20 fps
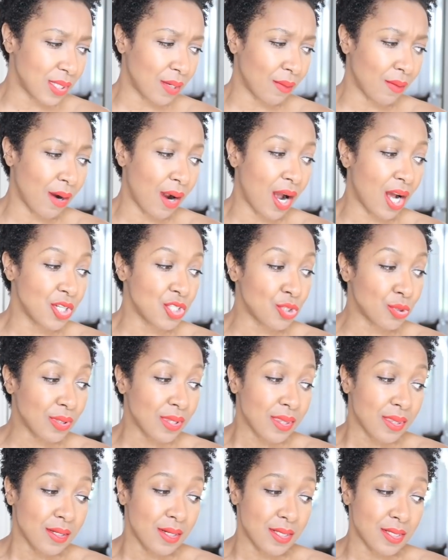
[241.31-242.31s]
and they're
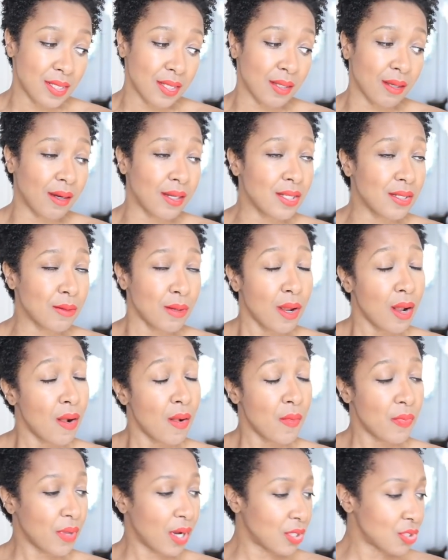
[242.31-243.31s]
$139,
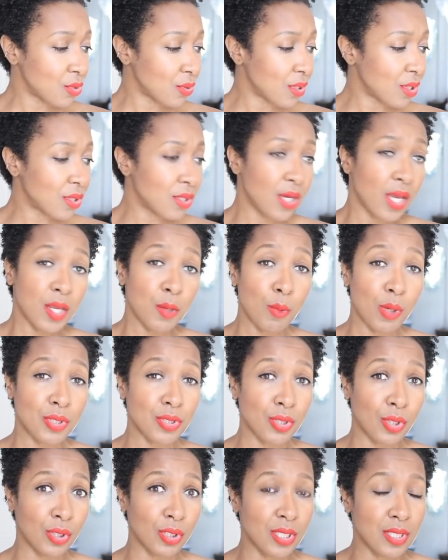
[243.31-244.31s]

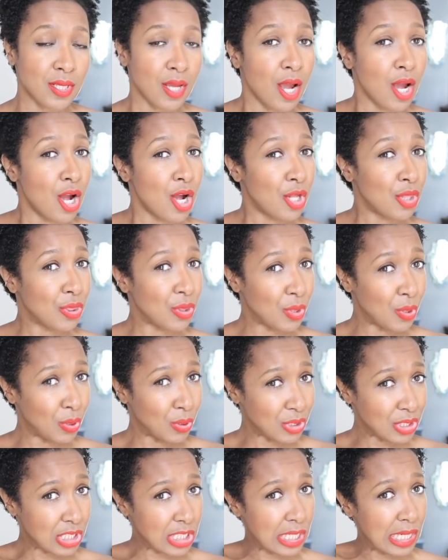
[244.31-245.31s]
$131.
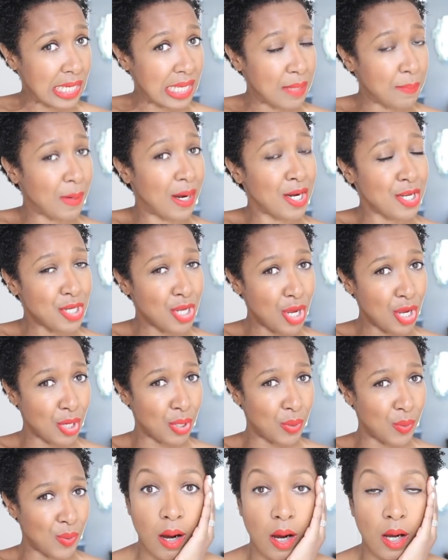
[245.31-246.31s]
Not cheap, I
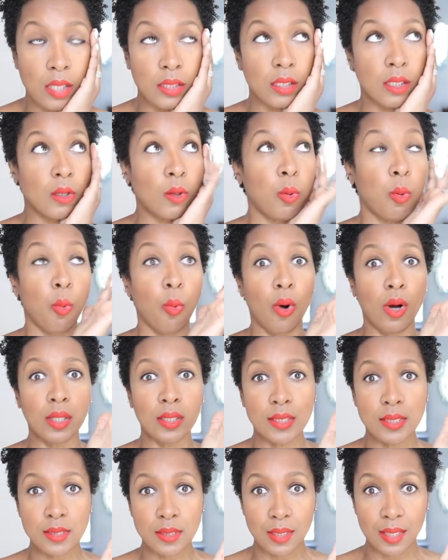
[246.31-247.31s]
know. The
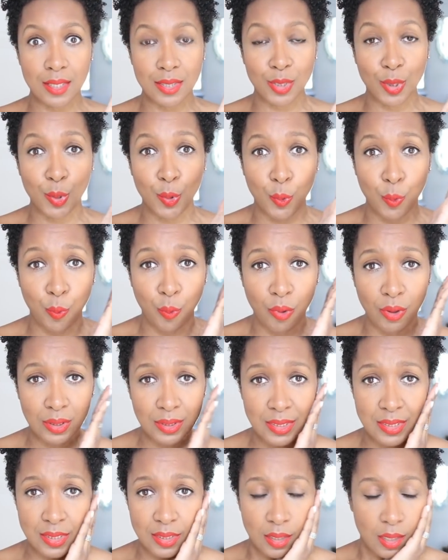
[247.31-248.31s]
quality, the
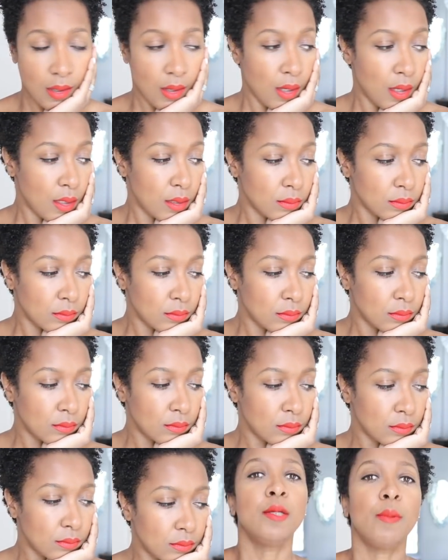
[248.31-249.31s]
quality,
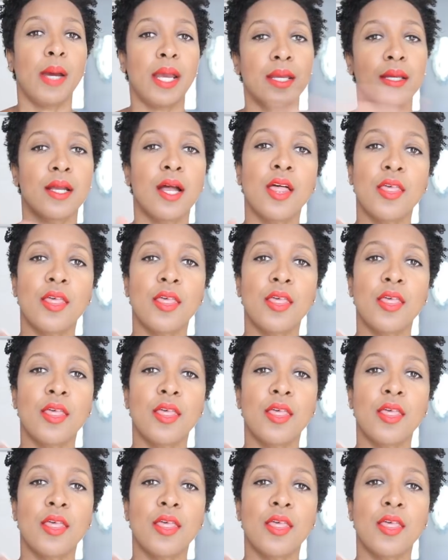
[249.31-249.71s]
Anyway,